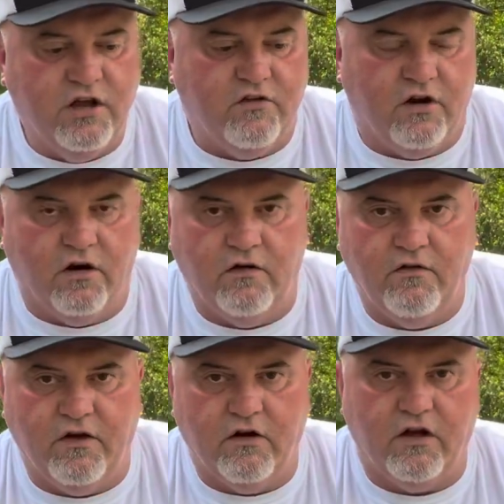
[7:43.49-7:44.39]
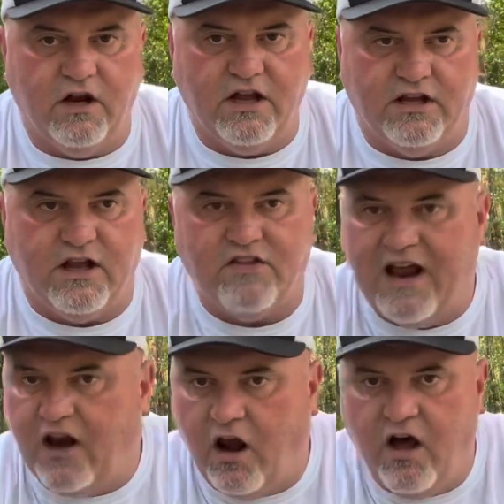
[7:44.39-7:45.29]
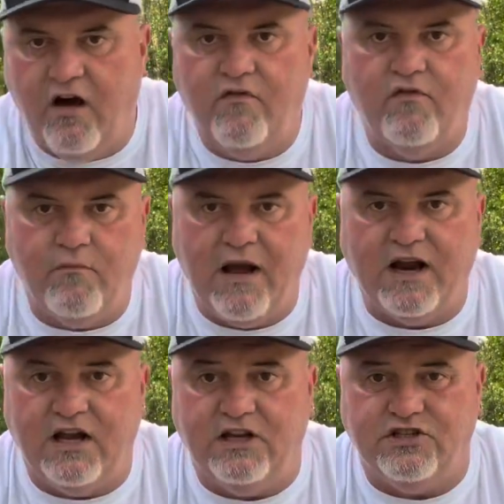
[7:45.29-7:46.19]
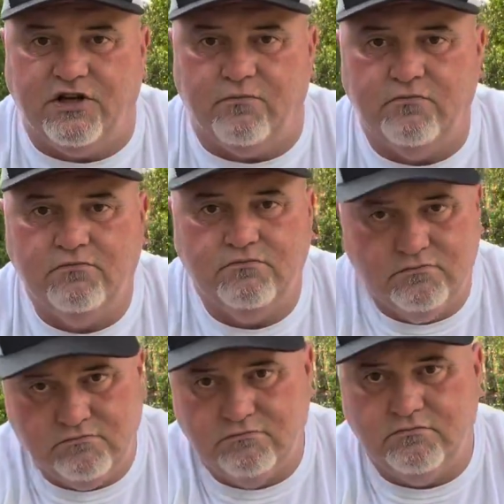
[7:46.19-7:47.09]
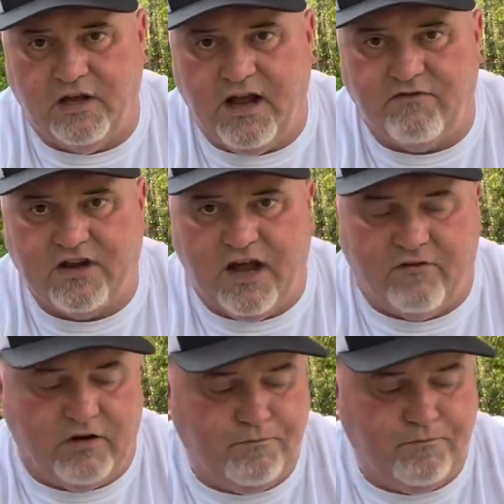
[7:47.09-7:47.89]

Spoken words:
They're going to get that. They love magnesium. They have to have it.